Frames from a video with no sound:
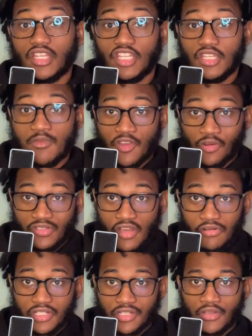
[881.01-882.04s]
Ime
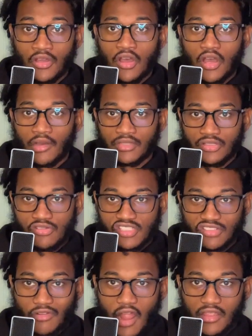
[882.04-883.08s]
Udoka of the
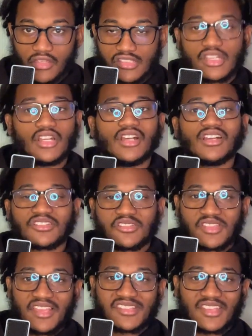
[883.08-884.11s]
Houston Rockets, because
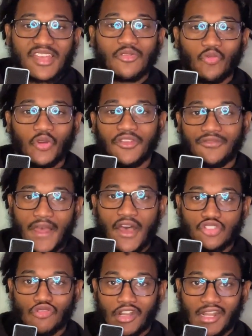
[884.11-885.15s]
they said we
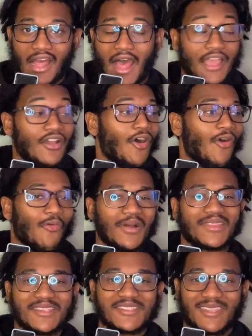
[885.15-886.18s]
value our guy.
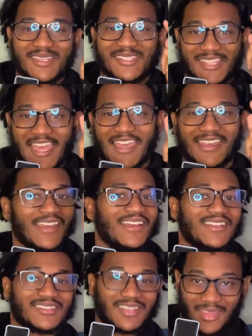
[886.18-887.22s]
What does this say
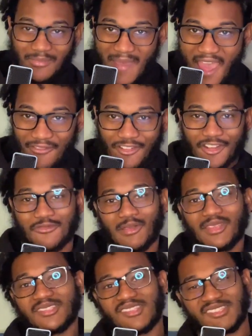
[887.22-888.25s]
to the Mavericks? What
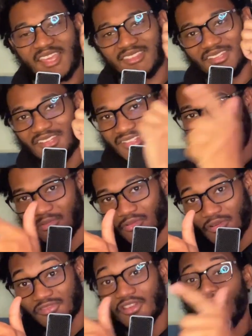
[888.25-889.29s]
does this say to the
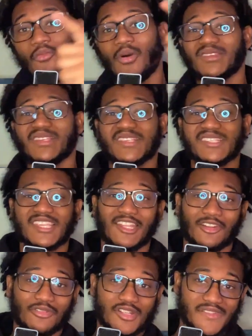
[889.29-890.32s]
Timberwolves? What does this say
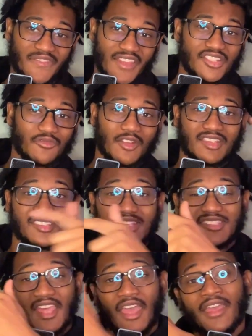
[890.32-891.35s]
to Chris Finch? What does this
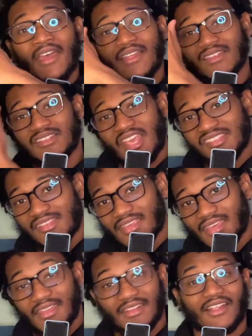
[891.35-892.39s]
say to Jason
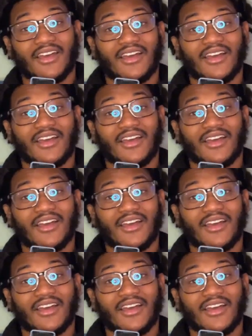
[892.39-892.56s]
Kidd?